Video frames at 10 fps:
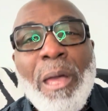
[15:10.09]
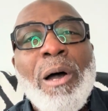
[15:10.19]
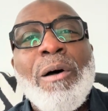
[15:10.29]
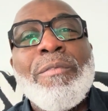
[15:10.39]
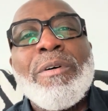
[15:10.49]

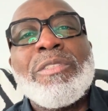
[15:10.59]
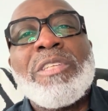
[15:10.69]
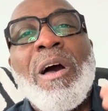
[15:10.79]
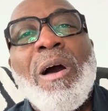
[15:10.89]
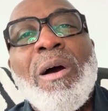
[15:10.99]
of
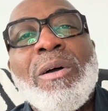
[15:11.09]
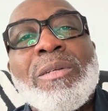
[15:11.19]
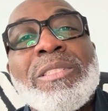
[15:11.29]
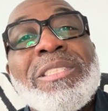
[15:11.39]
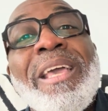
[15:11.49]

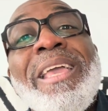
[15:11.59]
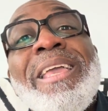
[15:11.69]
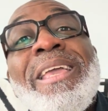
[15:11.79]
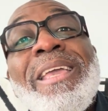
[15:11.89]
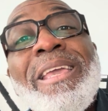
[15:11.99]
songs.
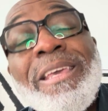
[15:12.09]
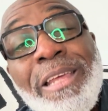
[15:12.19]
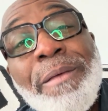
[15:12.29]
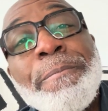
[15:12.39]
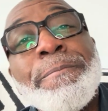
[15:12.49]

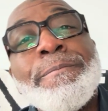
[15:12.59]
Sadie,